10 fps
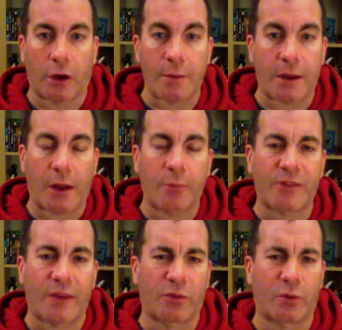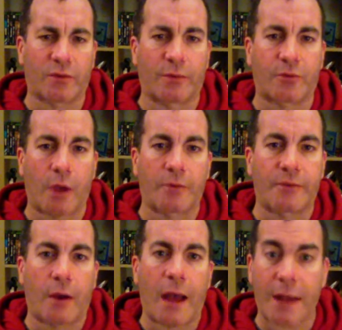I mean, I almost have 200 subscribers
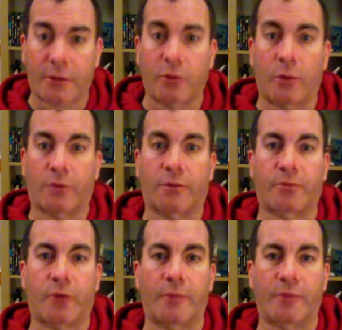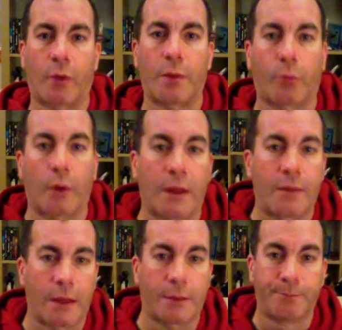now. I had 200 subscribers at one point, and
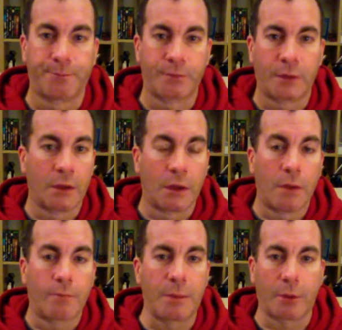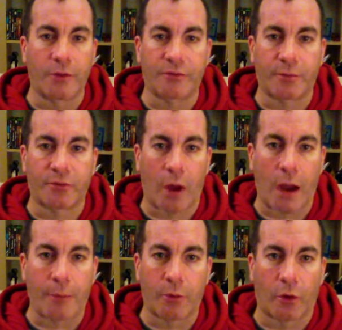then people
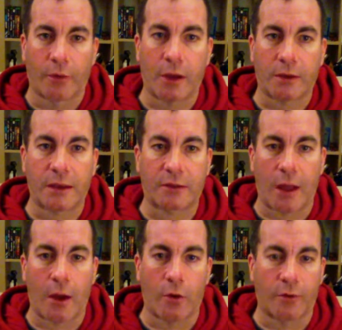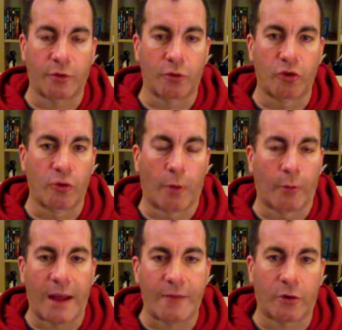unsubscribed or they got kicked out of YouTube or
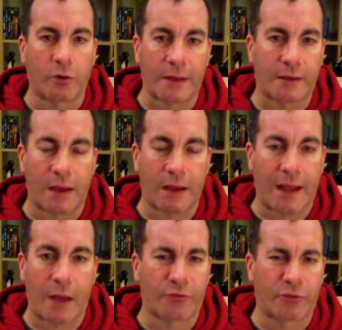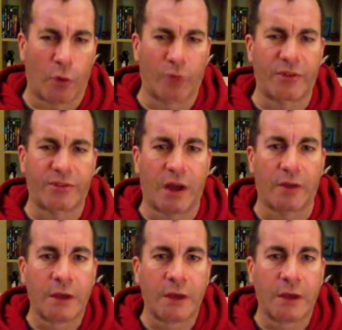whatever, like accounts closed and stuff.